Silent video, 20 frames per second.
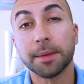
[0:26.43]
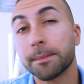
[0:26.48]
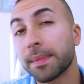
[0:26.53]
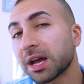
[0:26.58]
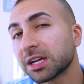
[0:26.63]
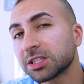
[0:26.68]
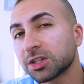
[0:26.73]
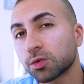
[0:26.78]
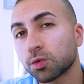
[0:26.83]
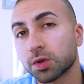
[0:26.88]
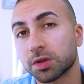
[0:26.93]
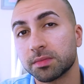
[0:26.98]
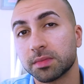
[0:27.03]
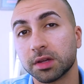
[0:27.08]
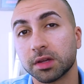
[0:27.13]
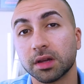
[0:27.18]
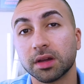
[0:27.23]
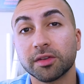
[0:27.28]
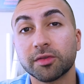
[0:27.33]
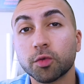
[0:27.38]
Imagine with
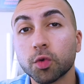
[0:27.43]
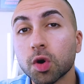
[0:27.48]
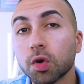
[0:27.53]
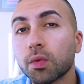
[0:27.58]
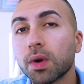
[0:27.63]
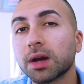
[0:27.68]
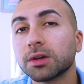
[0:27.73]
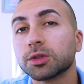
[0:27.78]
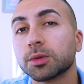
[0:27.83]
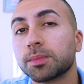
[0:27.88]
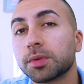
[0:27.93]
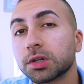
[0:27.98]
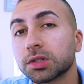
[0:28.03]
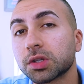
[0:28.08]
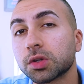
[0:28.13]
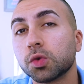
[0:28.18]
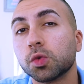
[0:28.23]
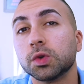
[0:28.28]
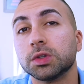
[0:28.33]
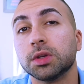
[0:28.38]
me, if we're around a
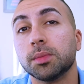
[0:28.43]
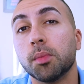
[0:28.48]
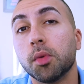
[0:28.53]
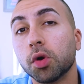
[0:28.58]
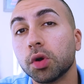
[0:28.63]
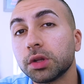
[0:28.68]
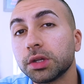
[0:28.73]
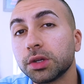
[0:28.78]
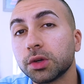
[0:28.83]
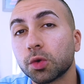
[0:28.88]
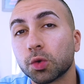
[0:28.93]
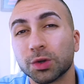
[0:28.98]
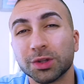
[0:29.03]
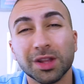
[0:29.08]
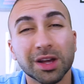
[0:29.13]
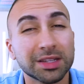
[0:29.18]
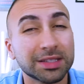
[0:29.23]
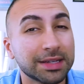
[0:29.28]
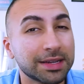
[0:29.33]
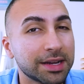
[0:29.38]
person who is a bully or
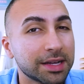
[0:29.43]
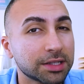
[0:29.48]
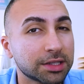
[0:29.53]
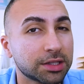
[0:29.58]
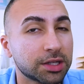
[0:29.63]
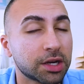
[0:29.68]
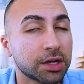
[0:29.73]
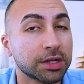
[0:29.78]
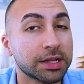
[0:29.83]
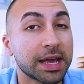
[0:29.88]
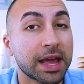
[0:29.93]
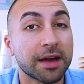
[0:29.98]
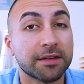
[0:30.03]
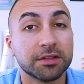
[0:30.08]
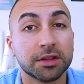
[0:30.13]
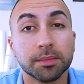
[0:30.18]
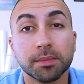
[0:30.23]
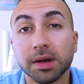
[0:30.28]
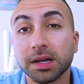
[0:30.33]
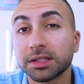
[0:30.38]
doesn't necessarily
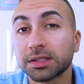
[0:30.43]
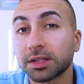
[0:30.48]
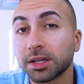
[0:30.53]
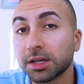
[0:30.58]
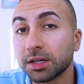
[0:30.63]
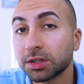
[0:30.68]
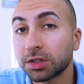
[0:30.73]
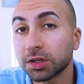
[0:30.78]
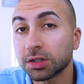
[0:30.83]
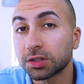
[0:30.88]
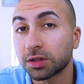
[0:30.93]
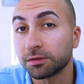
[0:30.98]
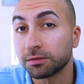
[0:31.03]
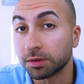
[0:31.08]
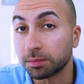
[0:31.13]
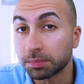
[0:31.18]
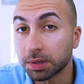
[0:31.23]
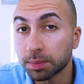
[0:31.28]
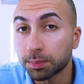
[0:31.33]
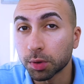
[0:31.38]
have the best interest
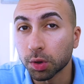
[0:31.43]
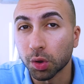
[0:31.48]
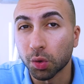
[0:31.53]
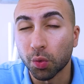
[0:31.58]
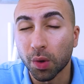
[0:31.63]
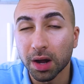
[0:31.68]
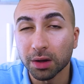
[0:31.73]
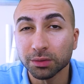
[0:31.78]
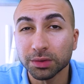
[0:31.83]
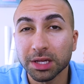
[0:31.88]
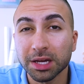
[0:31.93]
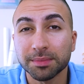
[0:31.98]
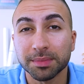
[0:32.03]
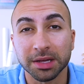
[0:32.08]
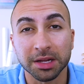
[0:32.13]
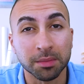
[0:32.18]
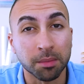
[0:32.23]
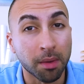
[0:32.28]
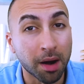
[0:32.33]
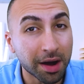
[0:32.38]
of the people around
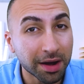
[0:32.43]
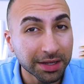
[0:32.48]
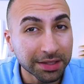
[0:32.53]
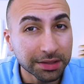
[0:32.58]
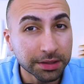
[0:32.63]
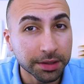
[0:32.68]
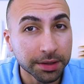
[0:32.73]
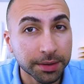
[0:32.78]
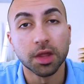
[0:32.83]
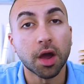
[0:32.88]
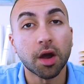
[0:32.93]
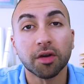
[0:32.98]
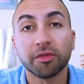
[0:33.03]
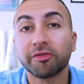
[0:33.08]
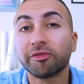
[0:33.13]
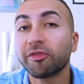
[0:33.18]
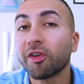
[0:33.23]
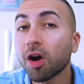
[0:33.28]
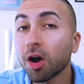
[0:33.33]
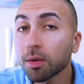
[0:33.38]
them in mind, they are
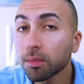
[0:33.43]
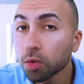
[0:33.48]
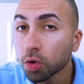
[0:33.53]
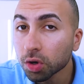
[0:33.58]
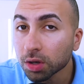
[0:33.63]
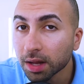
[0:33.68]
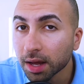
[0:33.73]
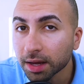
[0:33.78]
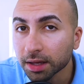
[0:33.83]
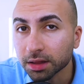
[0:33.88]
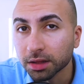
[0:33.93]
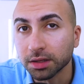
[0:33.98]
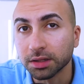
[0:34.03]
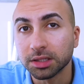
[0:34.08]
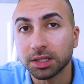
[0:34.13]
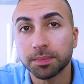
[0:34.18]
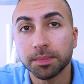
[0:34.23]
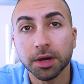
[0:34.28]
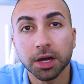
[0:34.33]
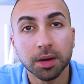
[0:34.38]
far more
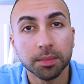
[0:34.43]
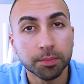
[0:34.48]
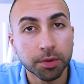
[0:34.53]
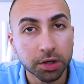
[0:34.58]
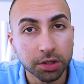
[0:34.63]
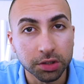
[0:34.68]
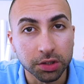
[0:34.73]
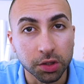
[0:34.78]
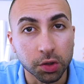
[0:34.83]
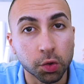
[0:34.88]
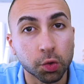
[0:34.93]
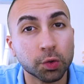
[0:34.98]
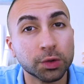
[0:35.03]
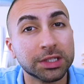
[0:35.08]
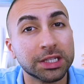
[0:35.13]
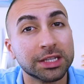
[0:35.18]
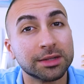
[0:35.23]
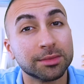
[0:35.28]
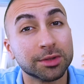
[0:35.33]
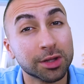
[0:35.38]
likely to pick a person who
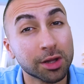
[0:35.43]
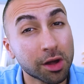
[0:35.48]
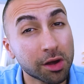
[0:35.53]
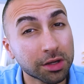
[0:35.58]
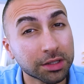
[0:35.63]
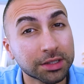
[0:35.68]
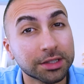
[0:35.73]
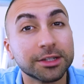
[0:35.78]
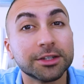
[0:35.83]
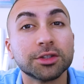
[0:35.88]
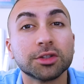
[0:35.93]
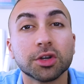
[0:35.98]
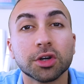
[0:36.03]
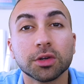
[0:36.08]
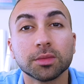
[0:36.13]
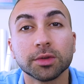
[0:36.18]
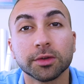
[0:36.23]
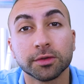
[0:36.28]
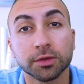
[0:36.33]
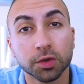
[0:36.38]
seems lost in
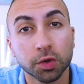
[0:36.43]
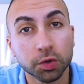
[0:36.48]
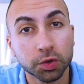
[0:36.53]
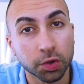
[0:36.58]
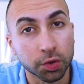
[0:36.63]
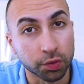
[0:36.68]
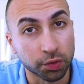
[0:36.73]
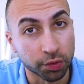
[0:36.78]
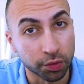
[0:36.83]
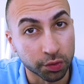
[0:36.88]
terms of social